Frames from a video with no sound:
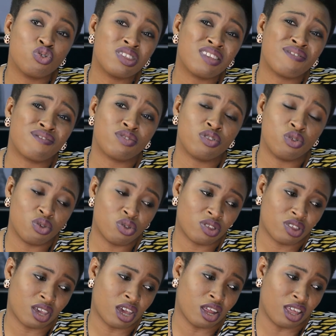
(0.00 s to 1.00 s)
those
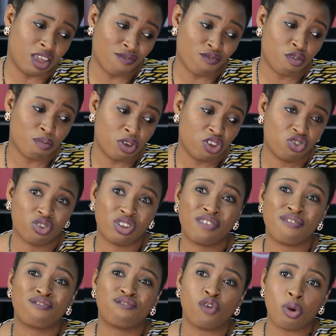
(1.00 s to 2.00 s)

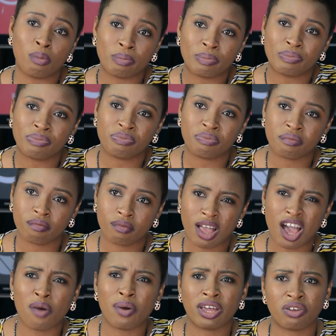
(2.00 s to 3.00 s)
information inform
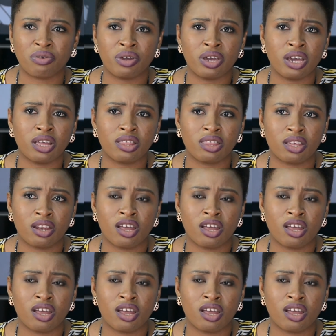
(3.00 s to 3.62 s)
how I create